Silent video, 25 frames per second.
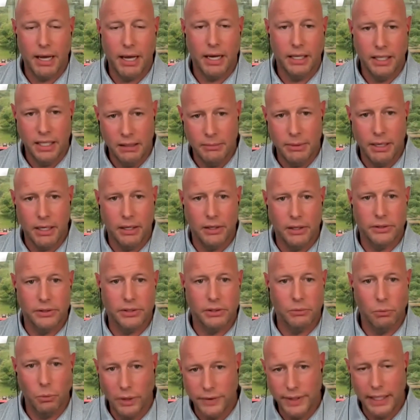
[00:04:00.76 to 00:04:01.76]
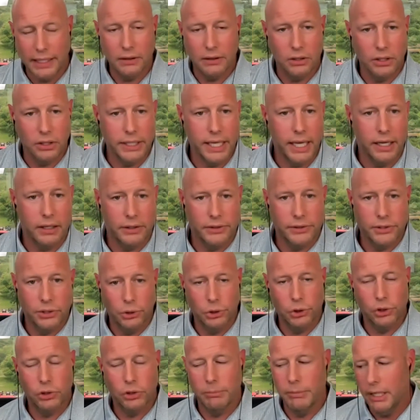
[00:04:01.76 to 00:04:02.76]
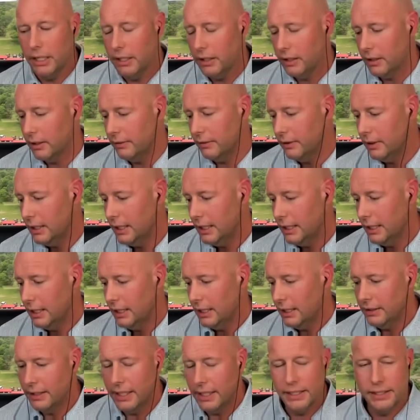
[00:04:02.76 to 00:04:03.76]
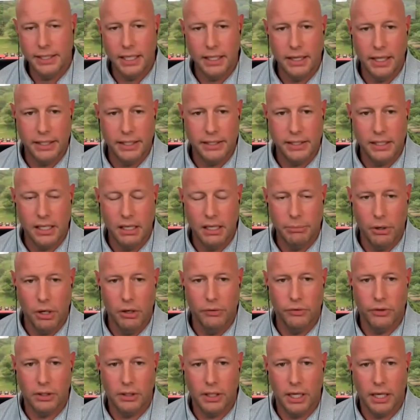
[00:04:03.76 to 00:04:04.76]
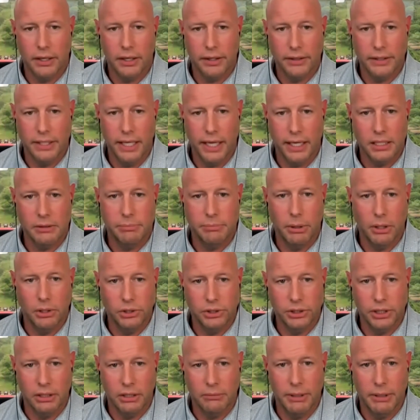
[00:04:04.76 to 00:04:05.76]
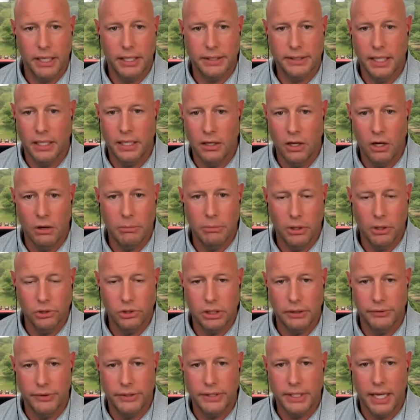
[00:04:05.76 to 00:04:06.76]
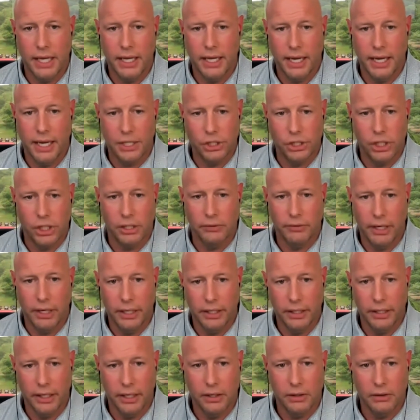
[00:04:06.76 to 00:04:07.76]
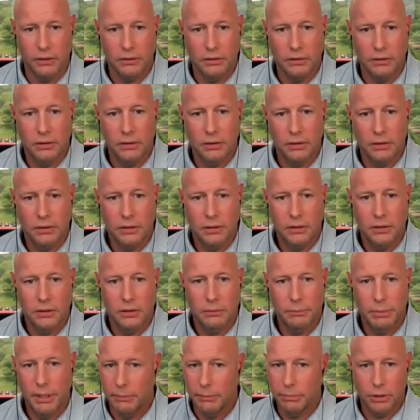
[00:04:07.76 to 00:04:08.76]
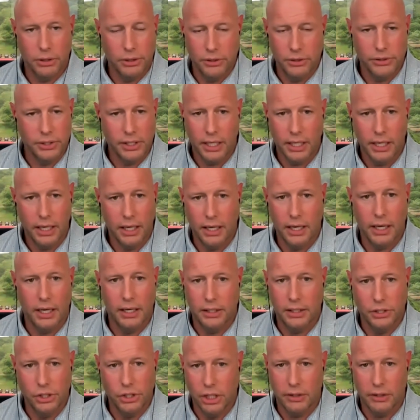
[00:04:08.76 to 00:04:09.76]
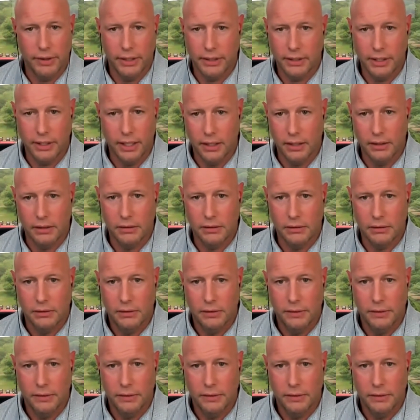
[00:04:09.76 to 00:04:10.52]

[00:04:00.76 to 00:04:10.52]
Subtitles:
about emails and what they look at on social media, they say they skip over a lot of the text posting because they know most of it's AI generated now. People are using AI to generate that.